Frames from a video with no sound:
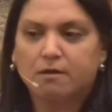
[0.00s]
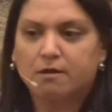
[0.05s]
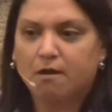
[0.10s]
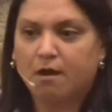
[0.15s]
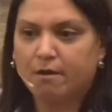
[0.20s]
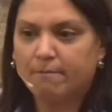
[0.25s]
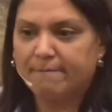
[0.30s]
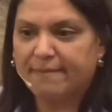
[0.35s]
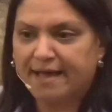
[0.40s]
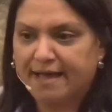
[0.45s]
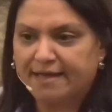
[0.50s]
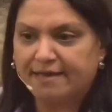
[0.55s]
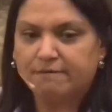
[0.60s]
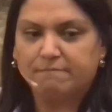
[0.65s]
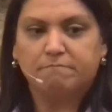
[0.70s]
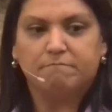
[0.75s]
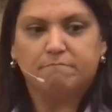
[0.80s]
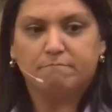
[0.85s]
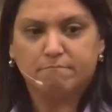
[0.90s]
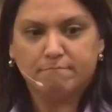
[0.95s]
combat
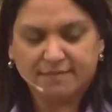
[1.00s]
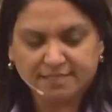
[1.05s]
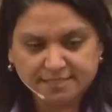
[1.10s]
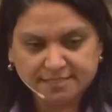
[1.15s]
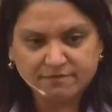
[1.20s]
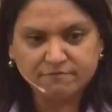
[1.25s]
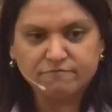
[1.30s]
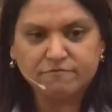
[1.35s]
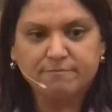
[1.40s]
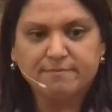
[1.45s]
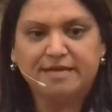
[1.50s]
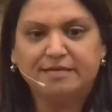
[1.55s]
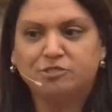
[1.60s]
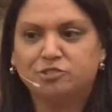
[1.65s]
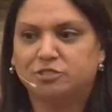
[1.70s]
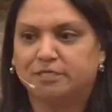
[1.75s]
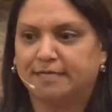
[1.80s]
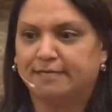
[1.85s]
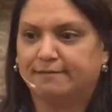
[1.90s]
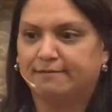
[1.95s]

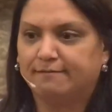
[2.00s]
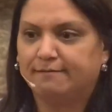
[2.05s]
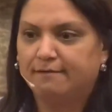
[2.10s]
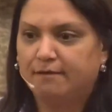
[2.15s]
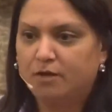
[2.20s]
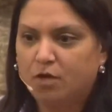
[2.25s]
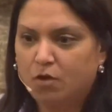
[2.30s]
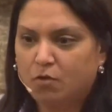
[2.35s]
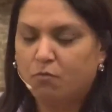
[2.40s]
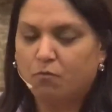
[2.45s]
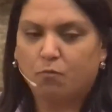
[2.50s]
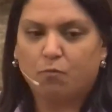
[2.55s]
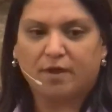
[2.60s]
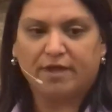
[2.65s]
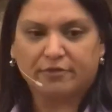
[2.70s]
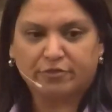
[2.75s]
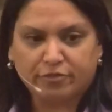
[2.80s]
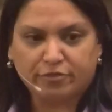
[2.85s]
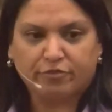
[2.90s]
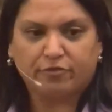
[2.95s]
misinformation
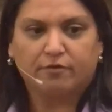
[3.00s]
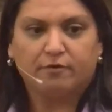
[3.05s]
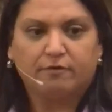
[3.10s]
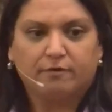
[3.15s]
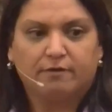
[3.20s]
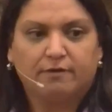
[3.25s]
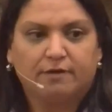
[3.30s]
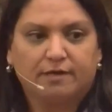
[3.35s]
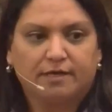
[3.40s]
with